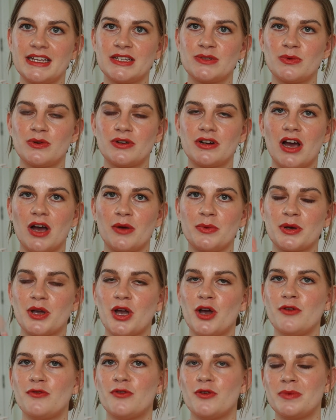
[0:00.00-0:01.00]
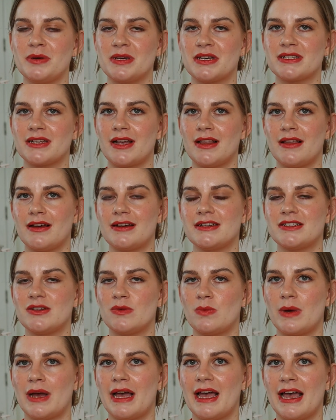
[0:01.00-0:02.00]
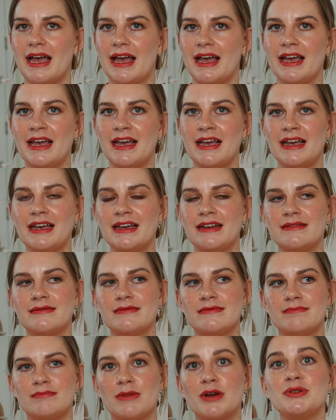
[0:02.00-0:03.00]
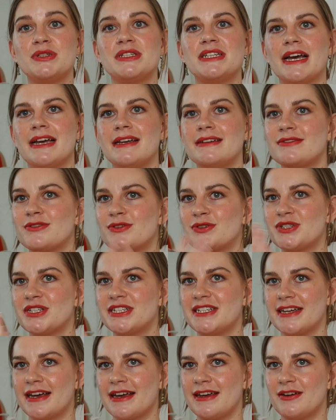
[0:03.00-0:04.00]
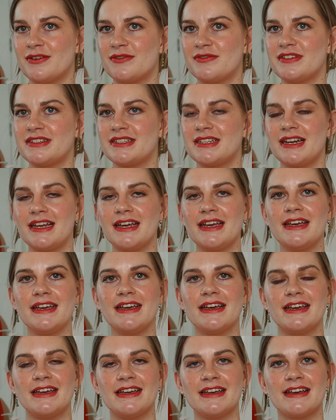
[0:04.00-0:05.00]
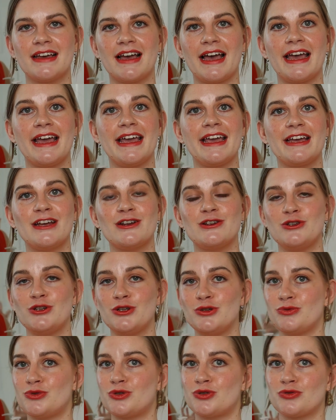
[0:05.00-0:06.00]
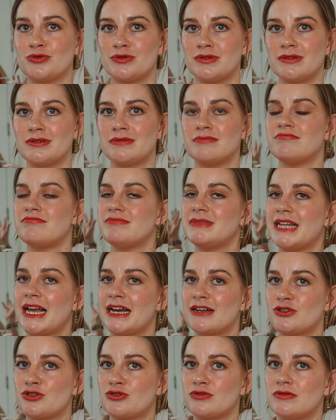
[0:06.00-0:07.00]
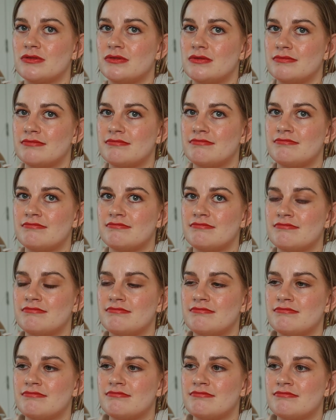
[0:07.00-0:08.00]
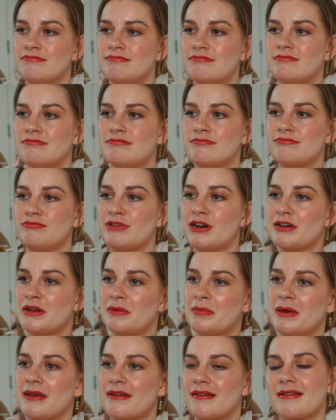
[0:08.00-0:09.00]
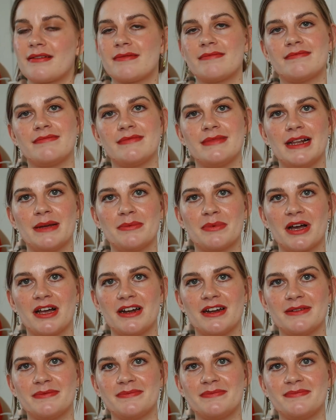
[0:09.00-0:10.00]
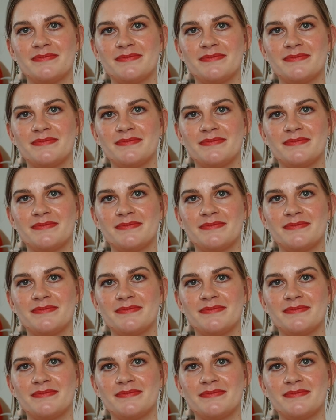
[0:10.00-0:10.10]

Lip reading: this one I would go for because I like to wear most days, not today obviously, a neutral, natural, brownie pink lip colour.